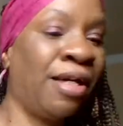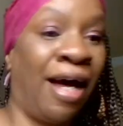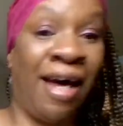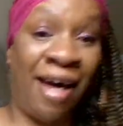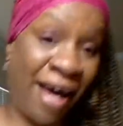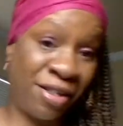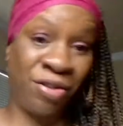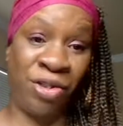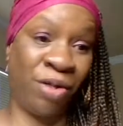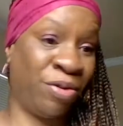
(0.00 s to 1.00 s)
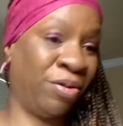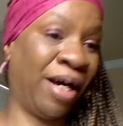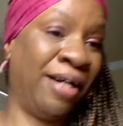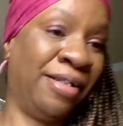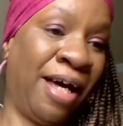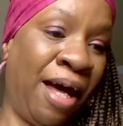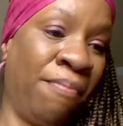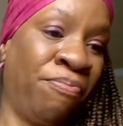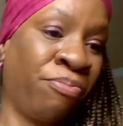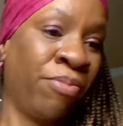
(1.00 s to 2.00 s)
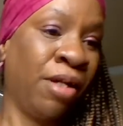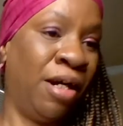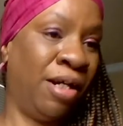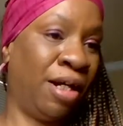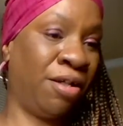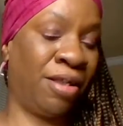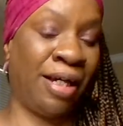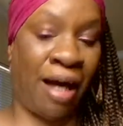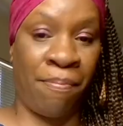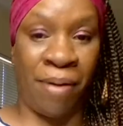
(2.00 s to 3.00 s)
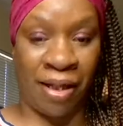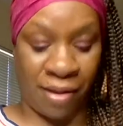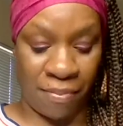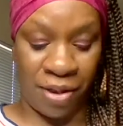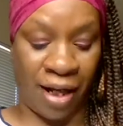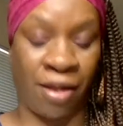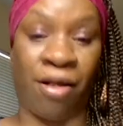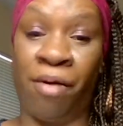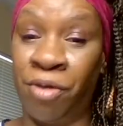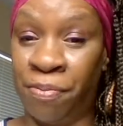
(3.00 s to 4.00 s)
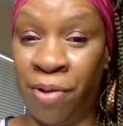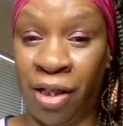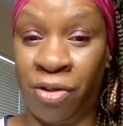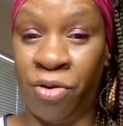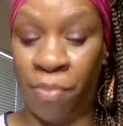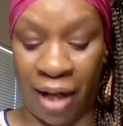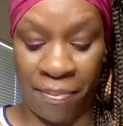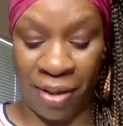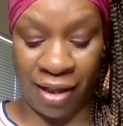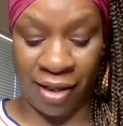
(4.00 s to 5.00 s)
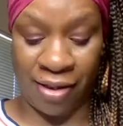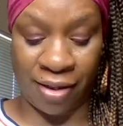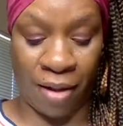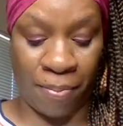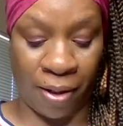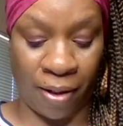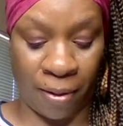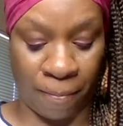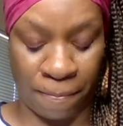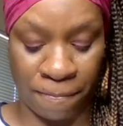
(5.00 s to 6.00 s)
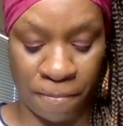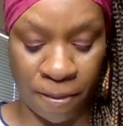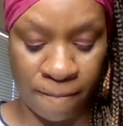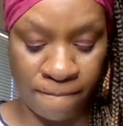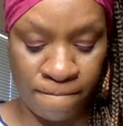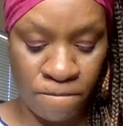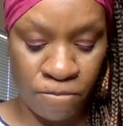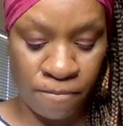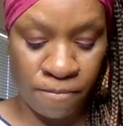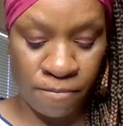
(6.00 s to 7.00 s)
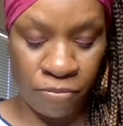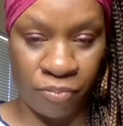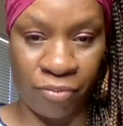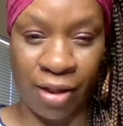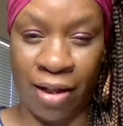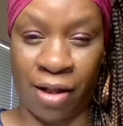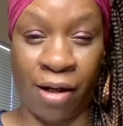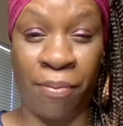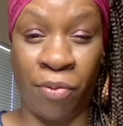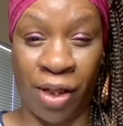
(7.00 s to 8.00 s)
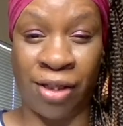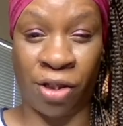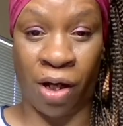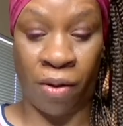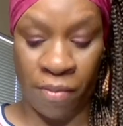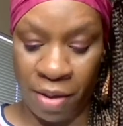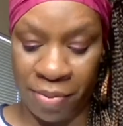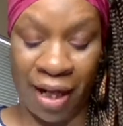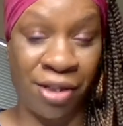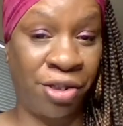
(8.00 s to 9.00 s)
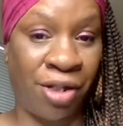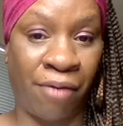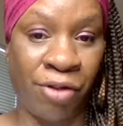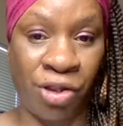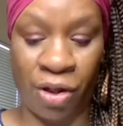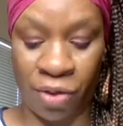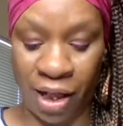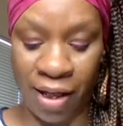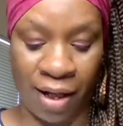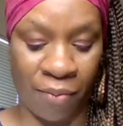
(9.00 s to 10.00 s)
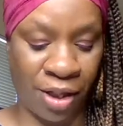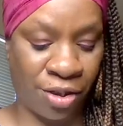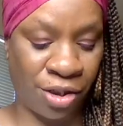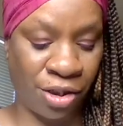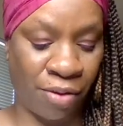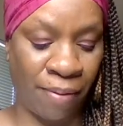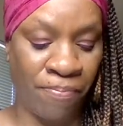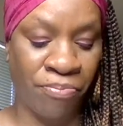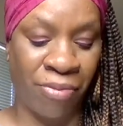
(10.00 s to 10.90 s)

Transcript: I had to show you guys that. Another thing I picked up that I thought was pretty cool, but I picked this up a couple of weeks ago, but I just never showed it, and I wanted to show it.